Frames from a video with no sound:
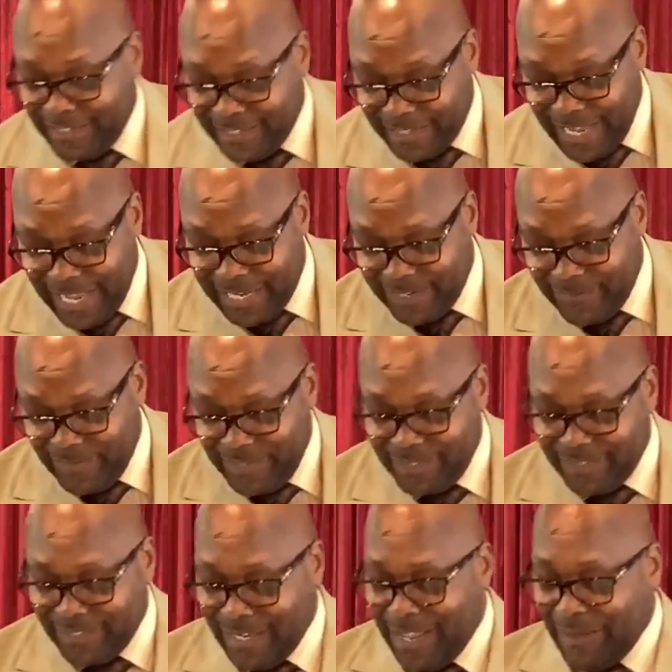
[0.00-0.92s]
Caleb, he
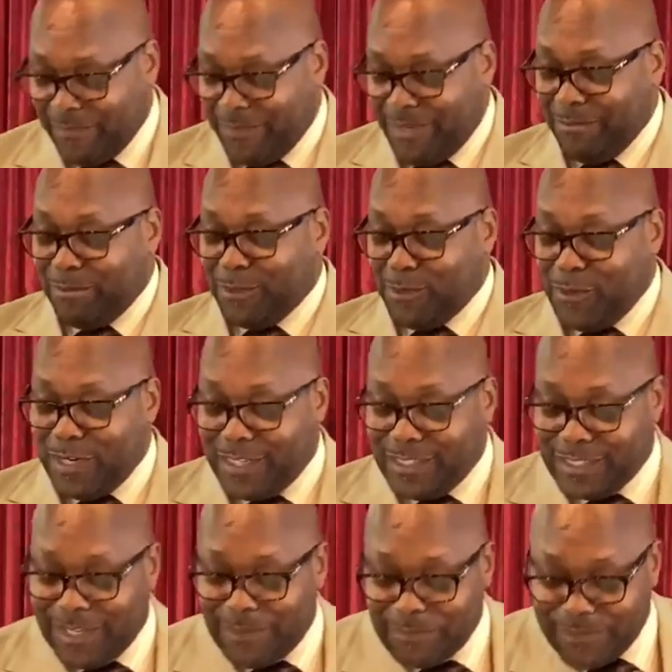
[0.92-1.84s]
slapped some
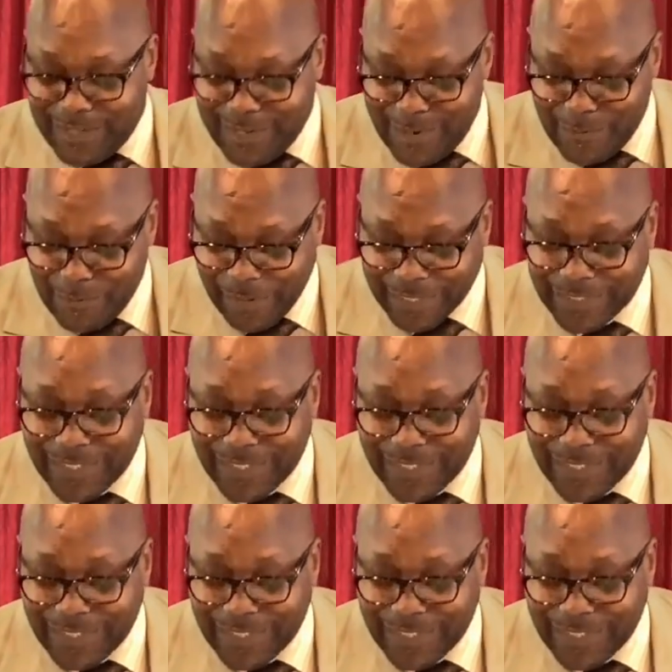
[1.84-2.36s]
twenties up there on my